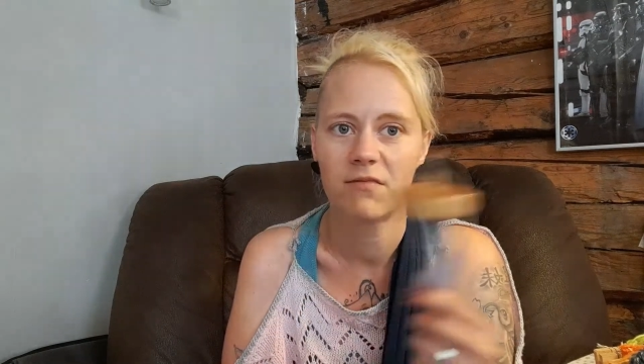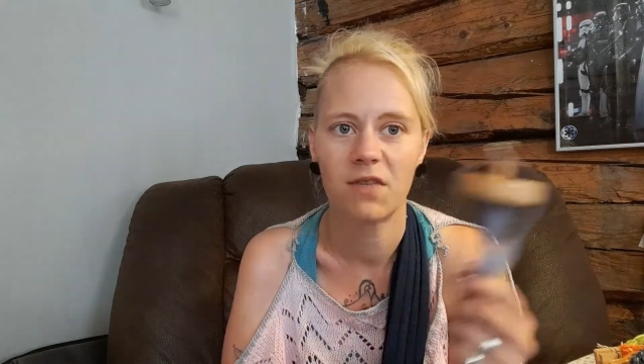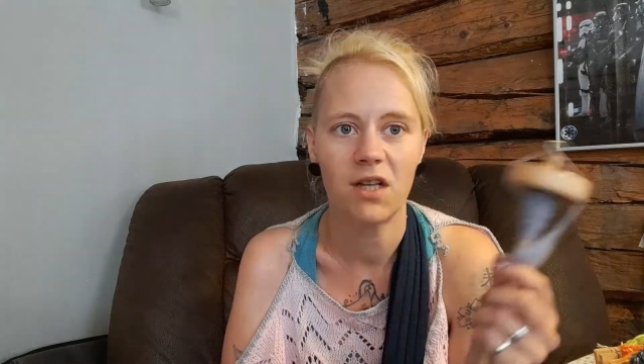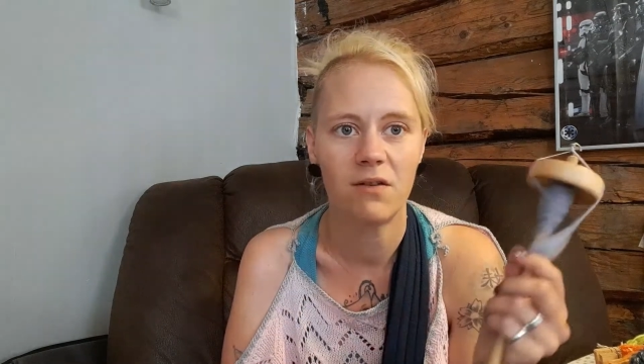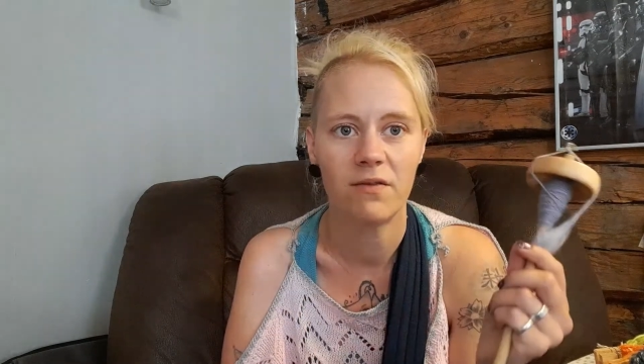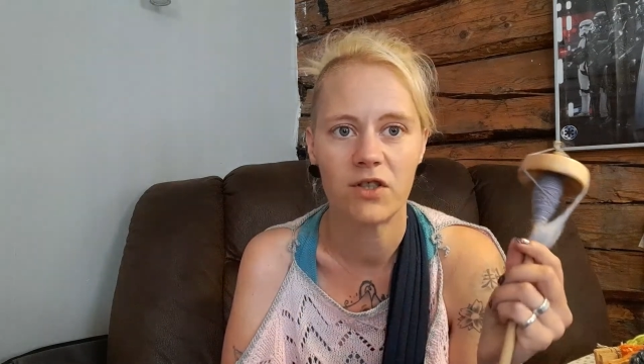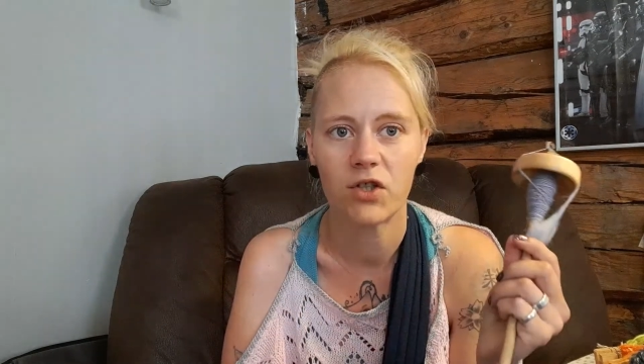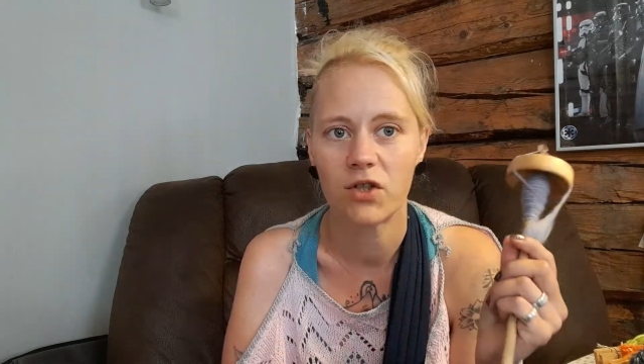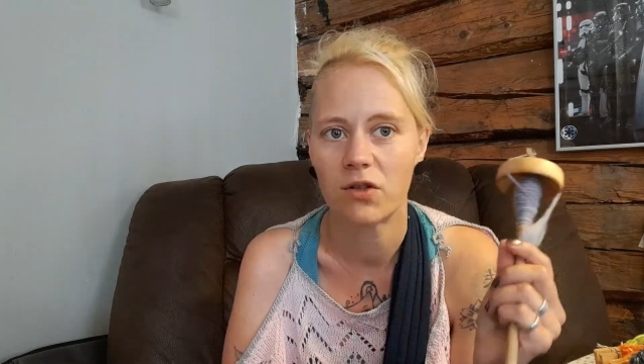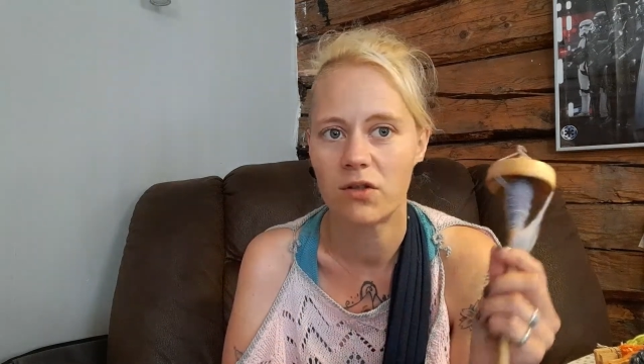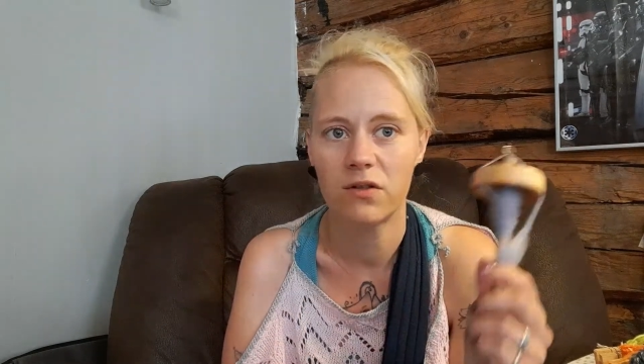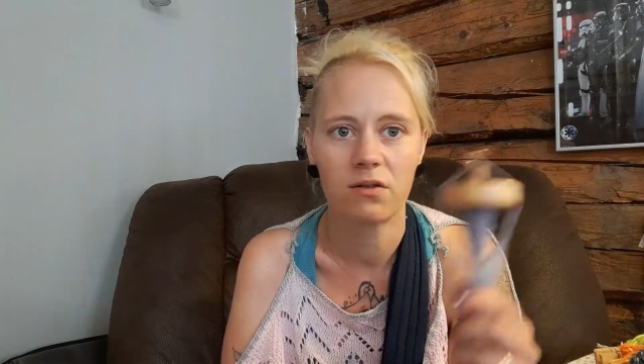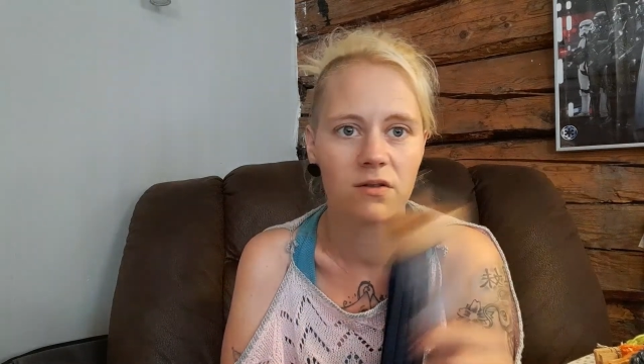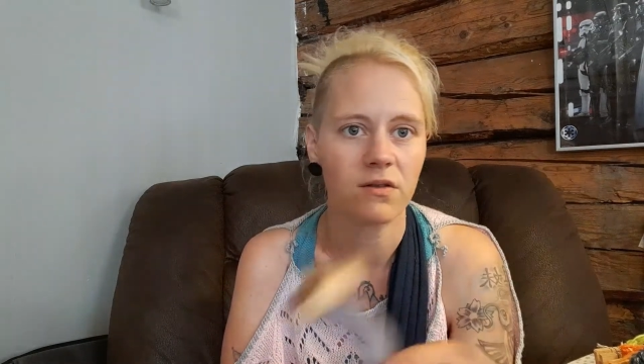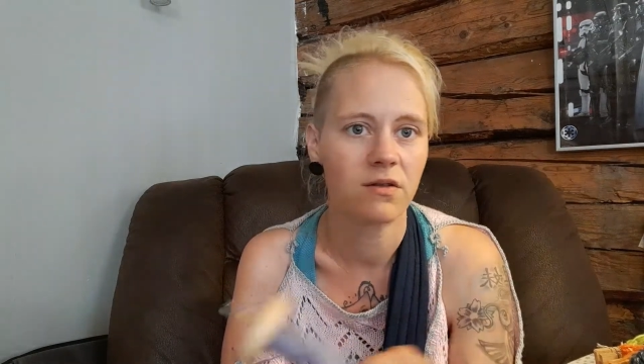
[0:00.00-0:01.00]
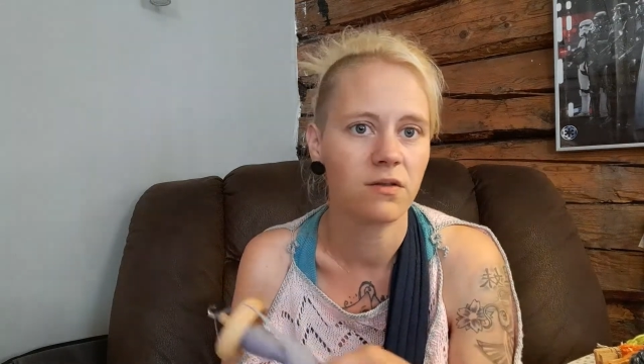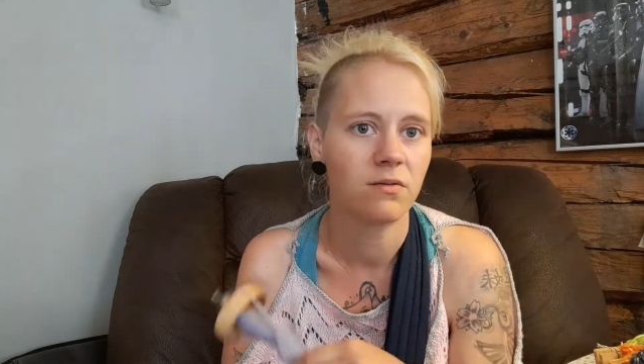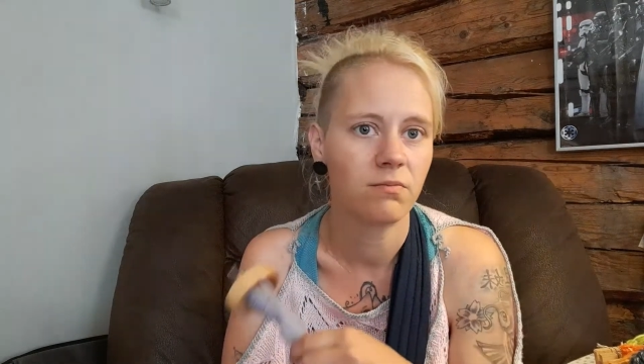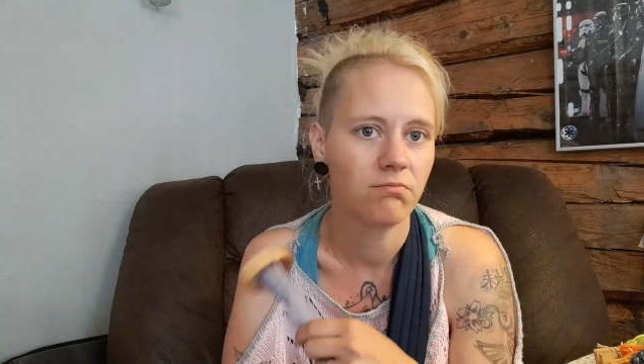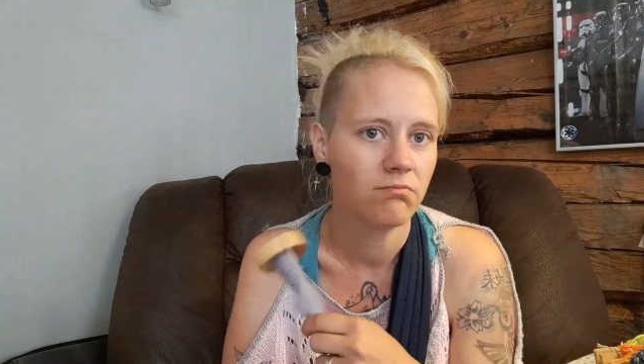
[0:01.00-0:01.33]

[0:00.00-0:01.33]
televisions